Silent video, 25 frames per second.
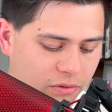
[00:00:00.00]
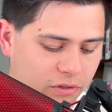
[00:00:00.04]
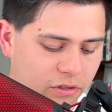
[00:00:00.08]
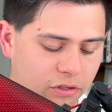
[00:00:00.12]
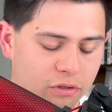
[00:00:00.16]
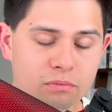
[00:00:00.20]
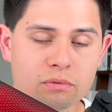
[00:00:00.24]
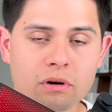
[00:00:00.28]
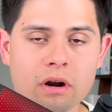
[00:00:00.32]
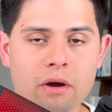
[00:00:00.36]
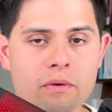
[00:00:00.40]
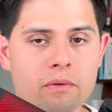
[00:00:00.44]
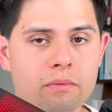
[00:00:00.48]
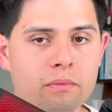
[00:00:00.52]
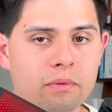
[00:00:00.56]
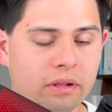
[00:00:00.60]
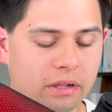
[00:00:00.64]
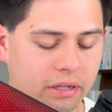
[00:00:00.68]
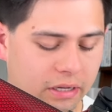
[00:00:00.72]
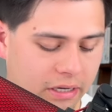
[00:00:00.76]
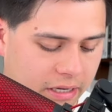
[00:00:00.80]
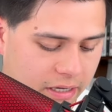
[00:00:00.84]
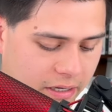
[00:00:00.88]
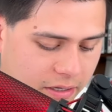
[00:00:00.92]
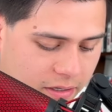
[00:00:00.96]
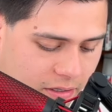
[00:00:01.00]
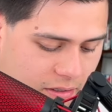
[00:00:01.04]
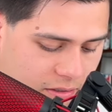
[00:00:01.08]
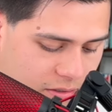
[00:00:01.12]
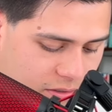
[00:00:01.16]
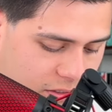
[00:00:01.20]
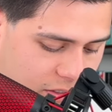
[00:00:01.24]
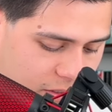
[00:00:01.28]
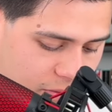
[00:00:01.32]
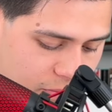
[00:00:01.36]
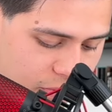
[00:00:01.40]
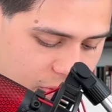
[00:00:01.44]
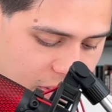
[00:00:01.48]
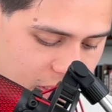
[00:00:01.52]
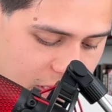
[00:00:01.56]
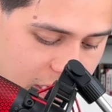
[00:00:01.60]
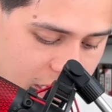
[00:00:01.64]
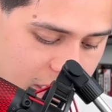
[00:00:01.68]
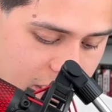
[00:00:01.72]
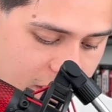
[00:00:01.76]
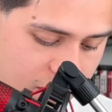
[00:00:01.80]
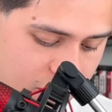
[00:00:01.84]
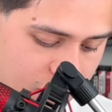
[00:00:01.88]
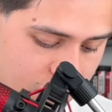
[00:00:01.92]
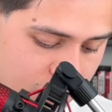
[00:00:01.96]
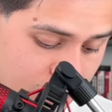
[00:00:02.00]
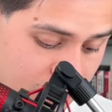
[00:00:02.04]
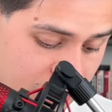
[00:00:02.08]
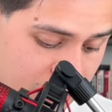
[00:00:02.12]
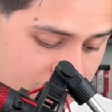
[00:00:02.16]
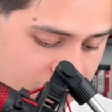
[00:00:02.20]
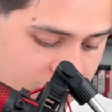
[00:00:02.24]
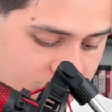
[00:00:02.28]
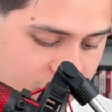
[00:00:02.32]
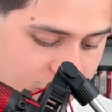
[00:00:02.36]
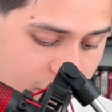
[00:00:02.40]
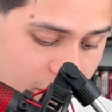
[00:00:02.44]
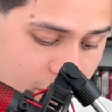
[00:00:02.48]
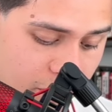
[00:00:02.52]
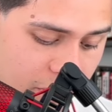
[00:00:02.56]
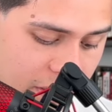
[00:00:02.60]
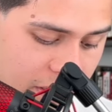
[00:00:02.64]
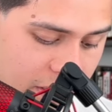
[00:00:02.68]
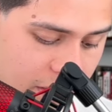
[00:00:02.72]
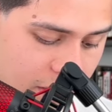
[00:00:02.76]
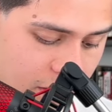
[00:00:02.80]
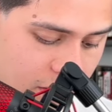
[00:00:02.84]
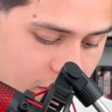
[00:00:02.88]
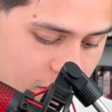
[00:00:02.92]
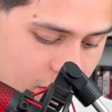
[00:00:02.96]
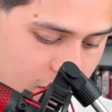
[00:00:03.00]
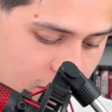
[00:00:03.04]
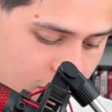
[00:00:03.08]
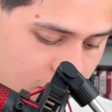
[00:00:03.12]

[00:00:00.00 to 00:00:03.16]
this probability simply as P sub n